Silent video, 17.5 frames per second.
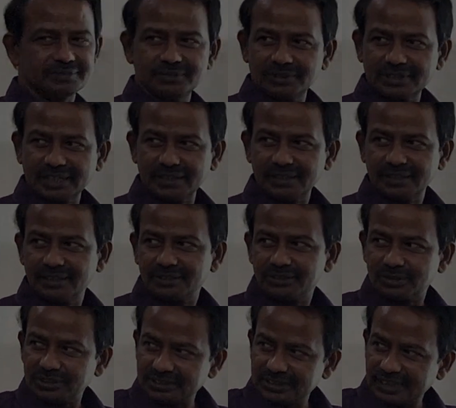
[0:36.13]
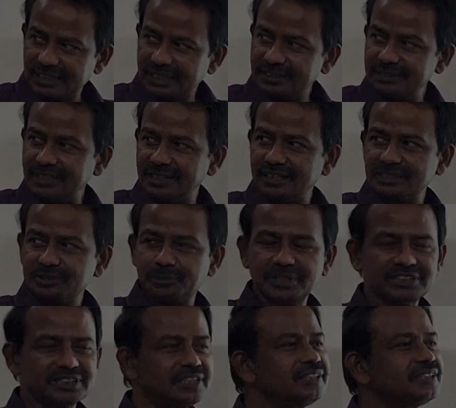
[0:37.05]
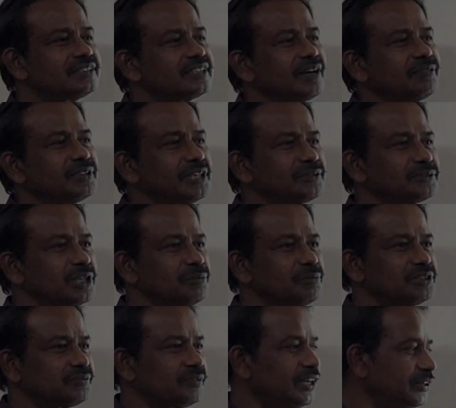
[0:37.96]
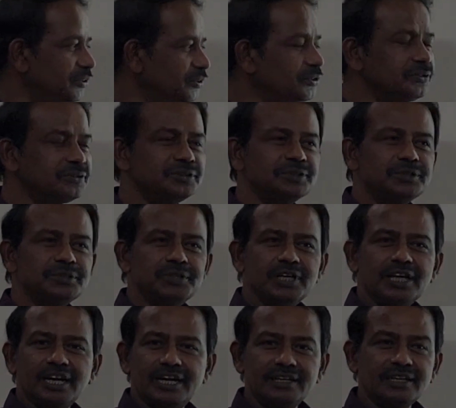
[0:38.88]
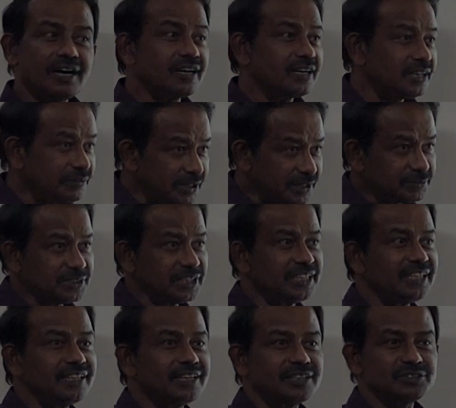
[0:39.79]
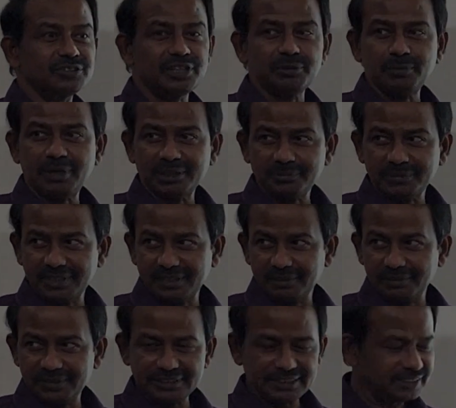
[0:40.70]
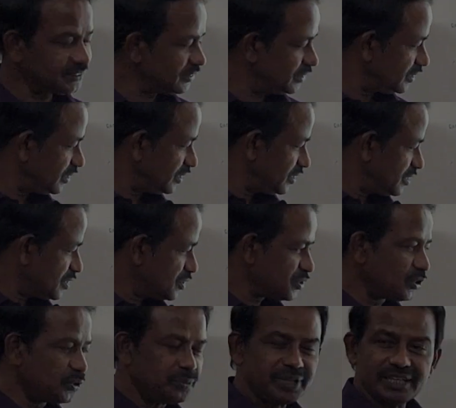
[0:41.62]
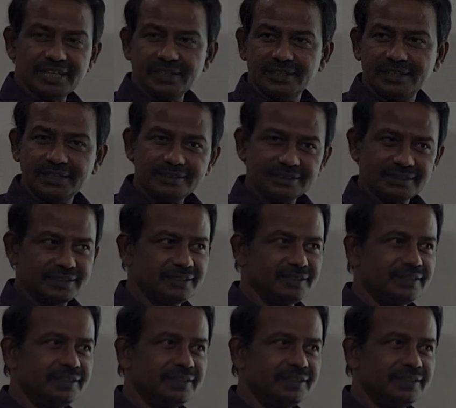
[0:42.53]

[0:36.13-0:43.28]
Okay, so this is a lengthier expression, it's out of syllabus for you, and already we have studied also in mathematical physics, so we can get